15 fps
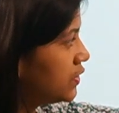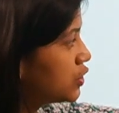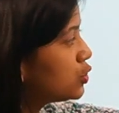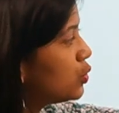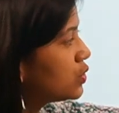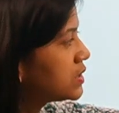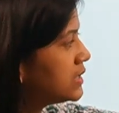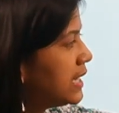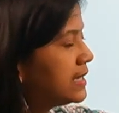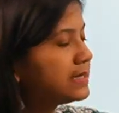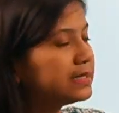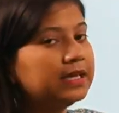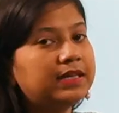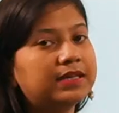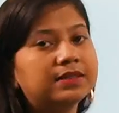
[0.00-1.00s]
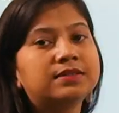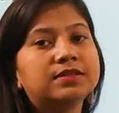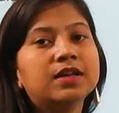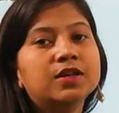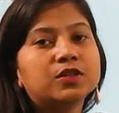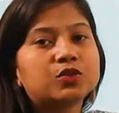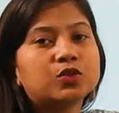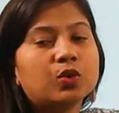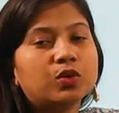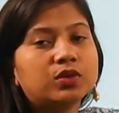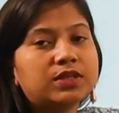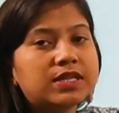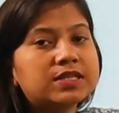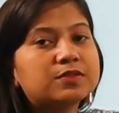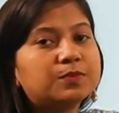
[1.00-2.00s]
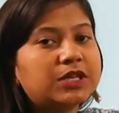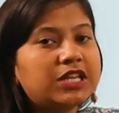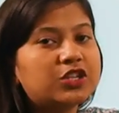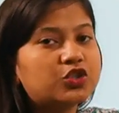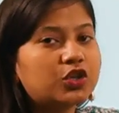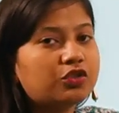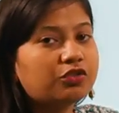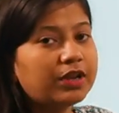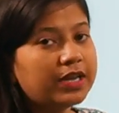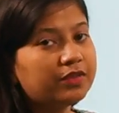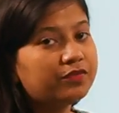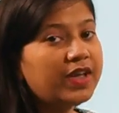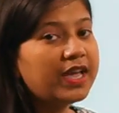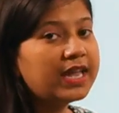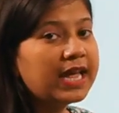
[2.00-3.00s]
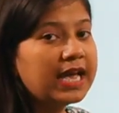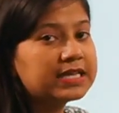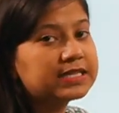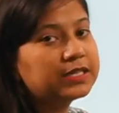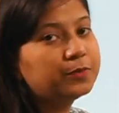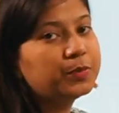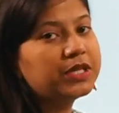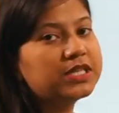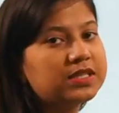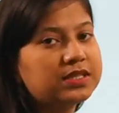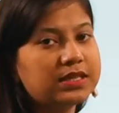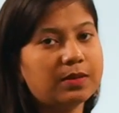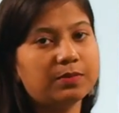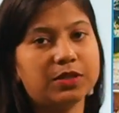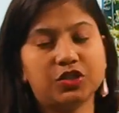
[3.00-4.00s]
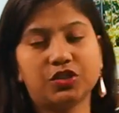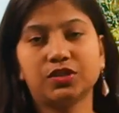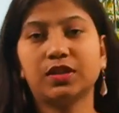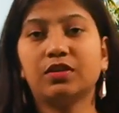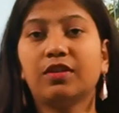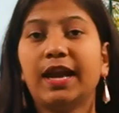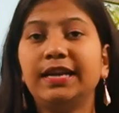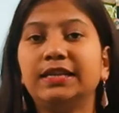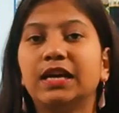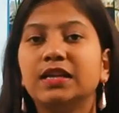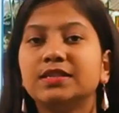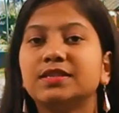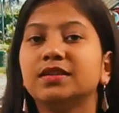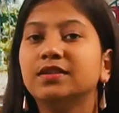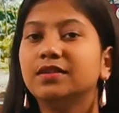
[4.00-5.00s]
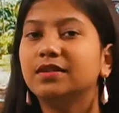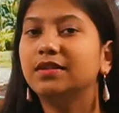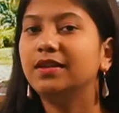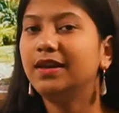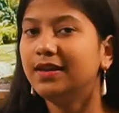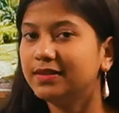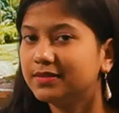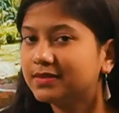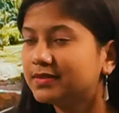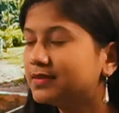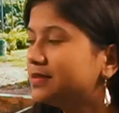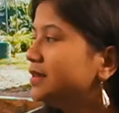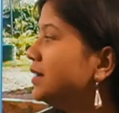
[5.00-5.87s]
which looks like this? So this miniature train, where has it been established? The right answer is